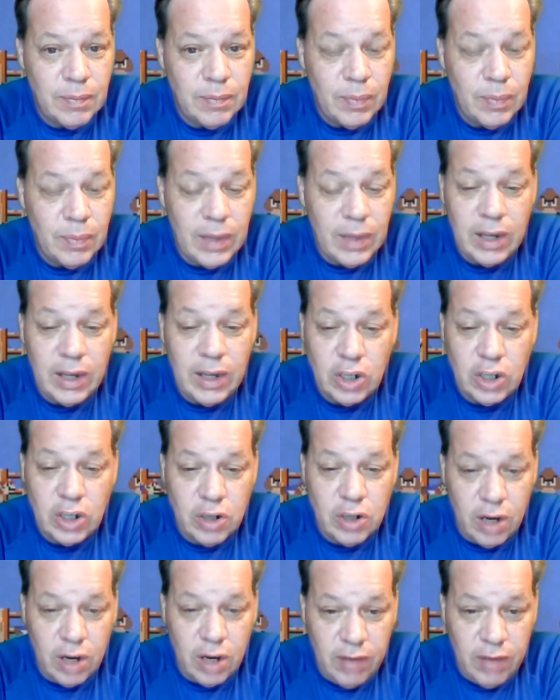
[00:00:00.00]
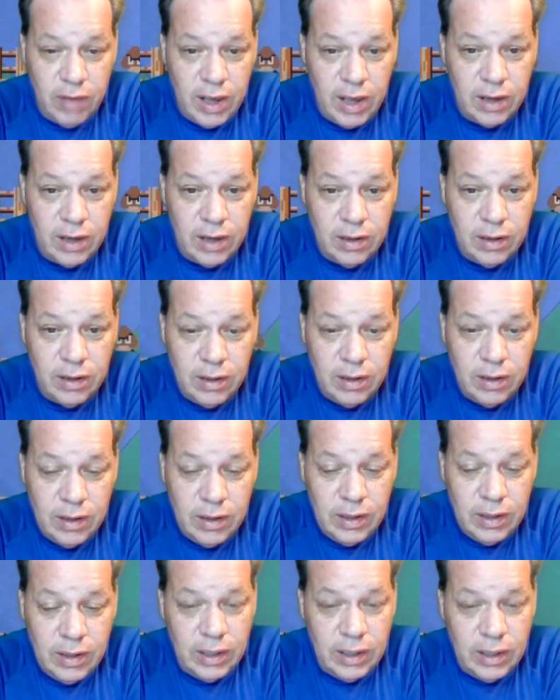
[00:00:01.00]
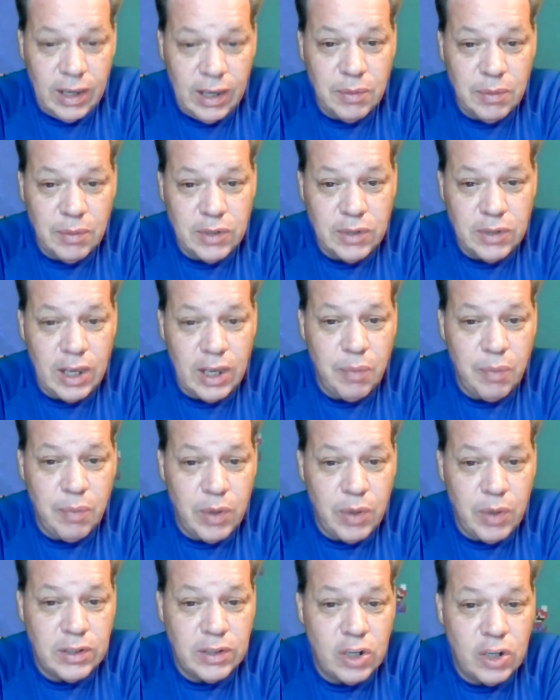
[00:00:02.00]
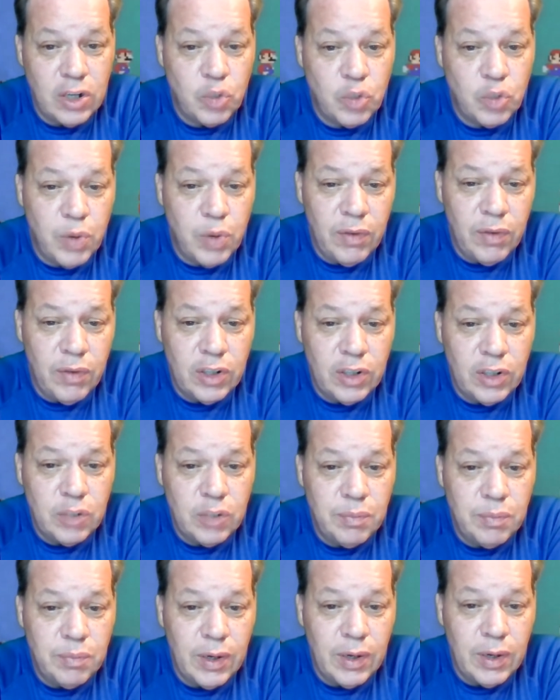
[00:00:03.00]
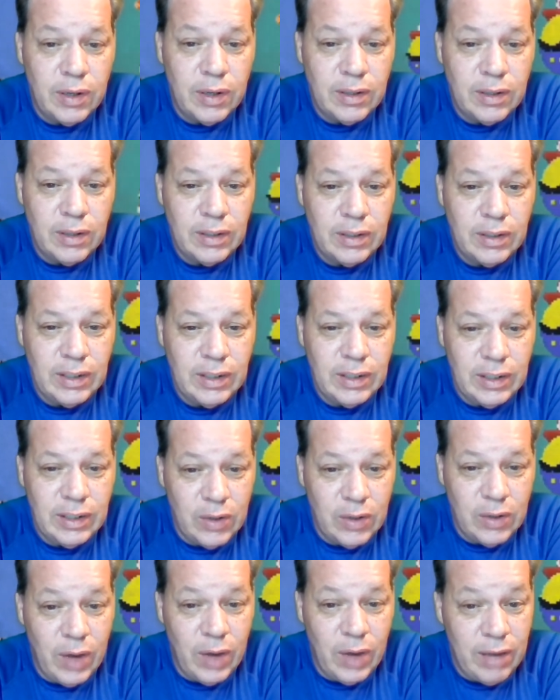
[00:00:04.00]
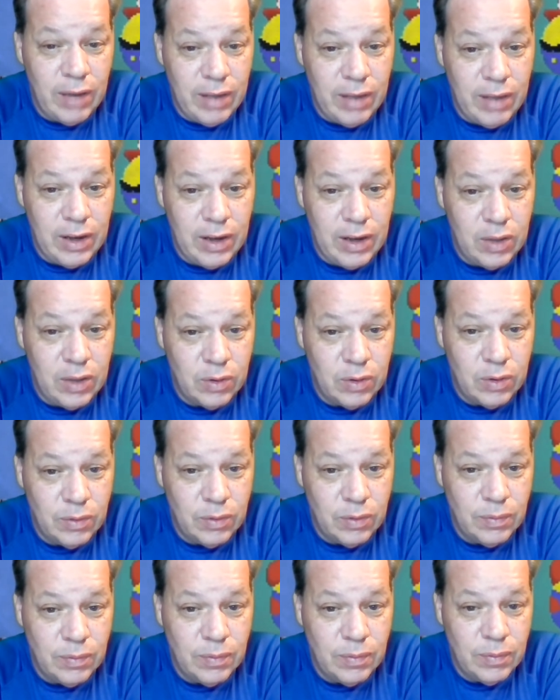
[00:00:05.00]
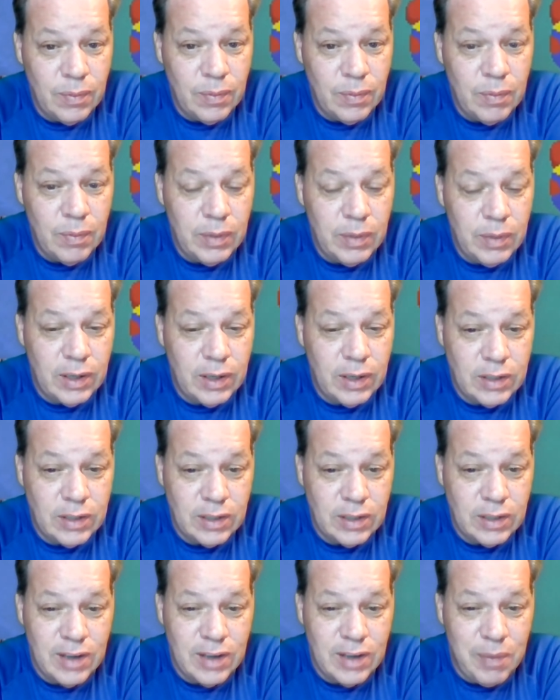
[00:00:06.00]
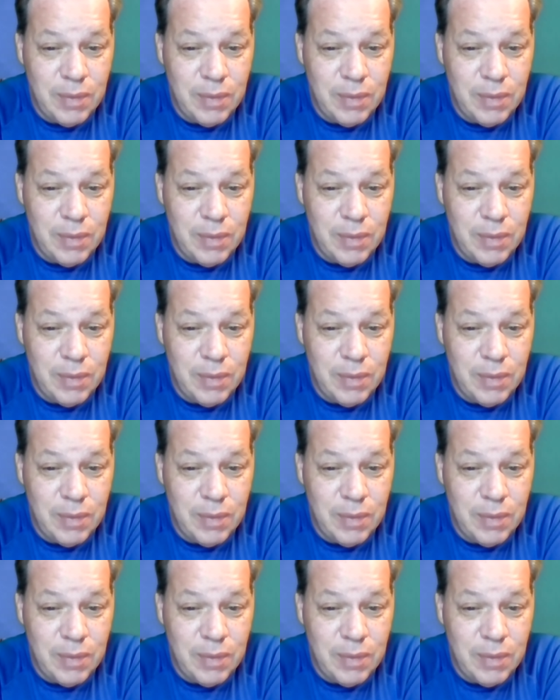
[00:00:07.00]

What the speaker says: that he should not have had. He kept saying presidential privilege, but he don't have that either because he's not